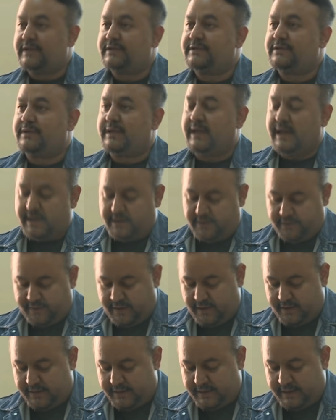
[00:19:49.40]
to the end of
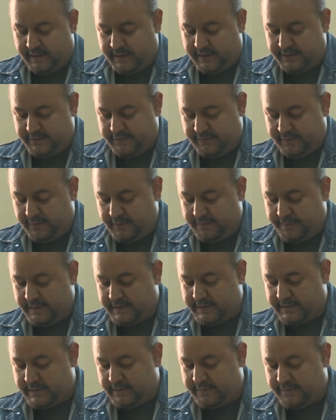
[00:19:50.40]
our interview,
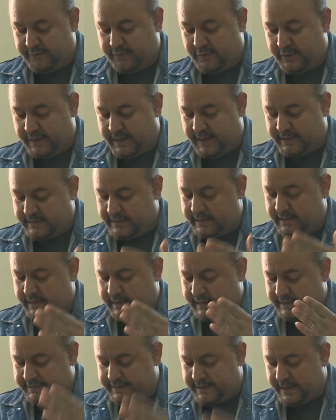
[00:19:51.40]
but before that,
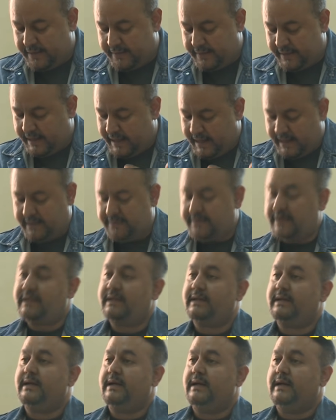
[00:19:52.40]
is there
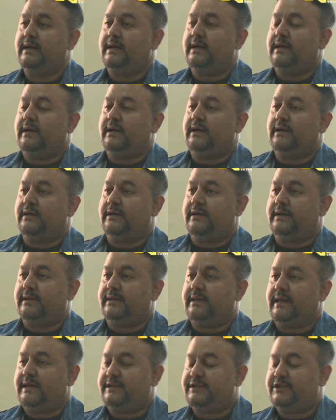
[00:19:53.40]
anybody
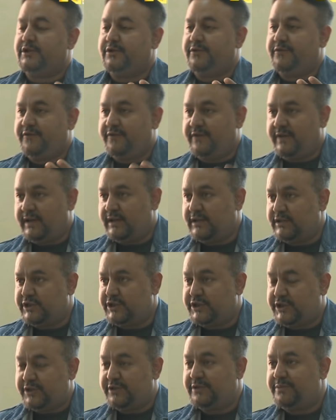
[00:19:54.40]
that you feel
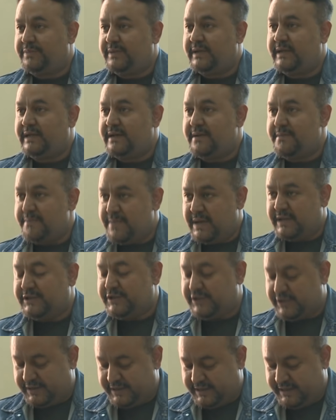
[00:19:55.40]
should be
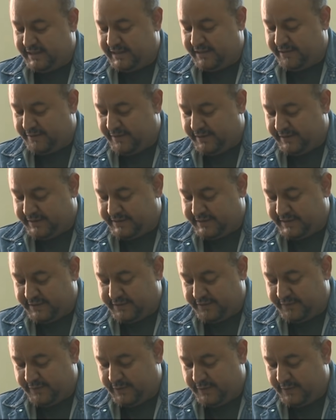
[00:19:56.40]
mentioned here in this
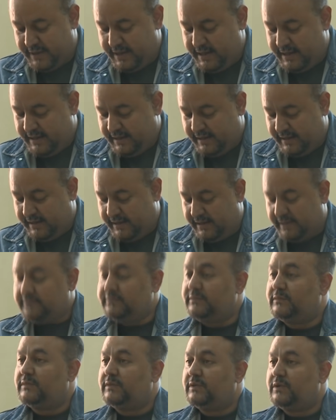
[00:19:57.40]
interview
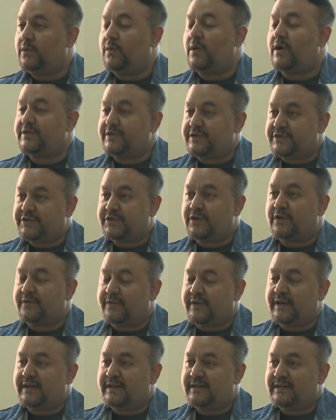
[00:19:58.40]
who are
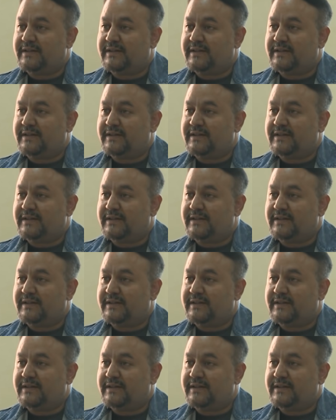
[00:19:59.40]
deserving